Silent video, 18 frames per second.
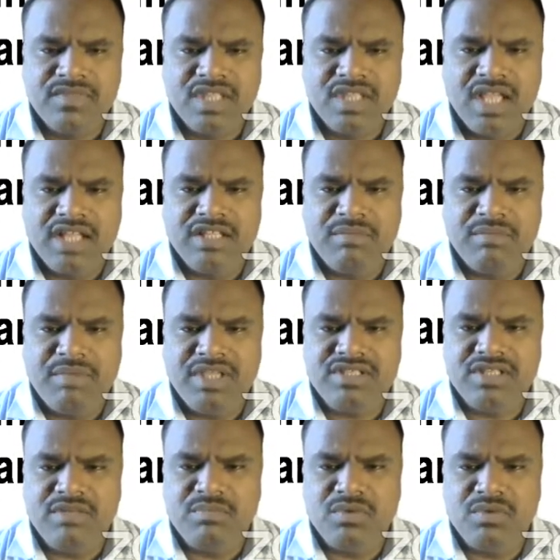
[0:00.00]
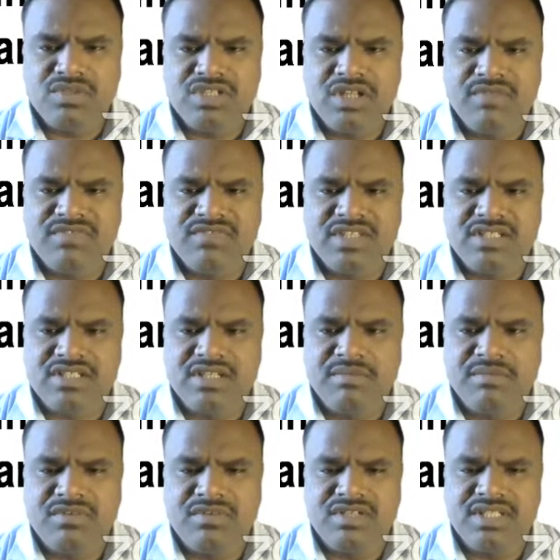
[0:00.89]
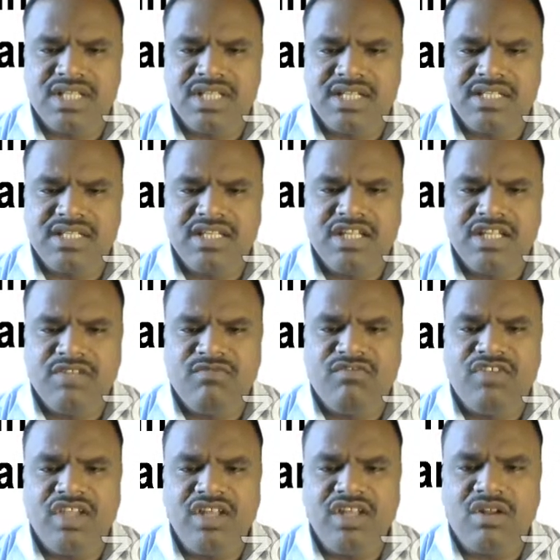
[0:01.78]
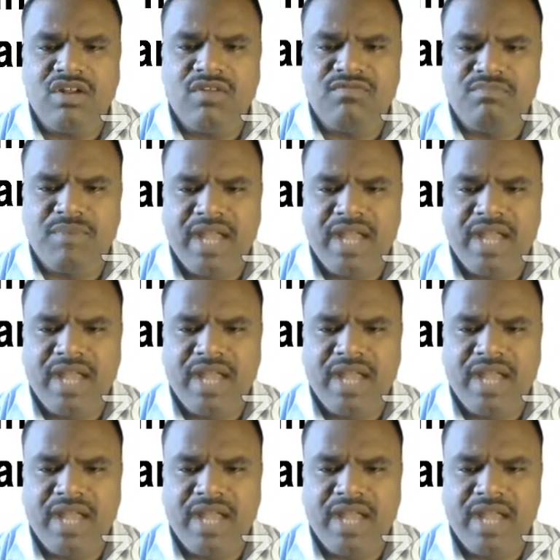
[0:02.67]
and the basal portion of the stem, resulting in failure of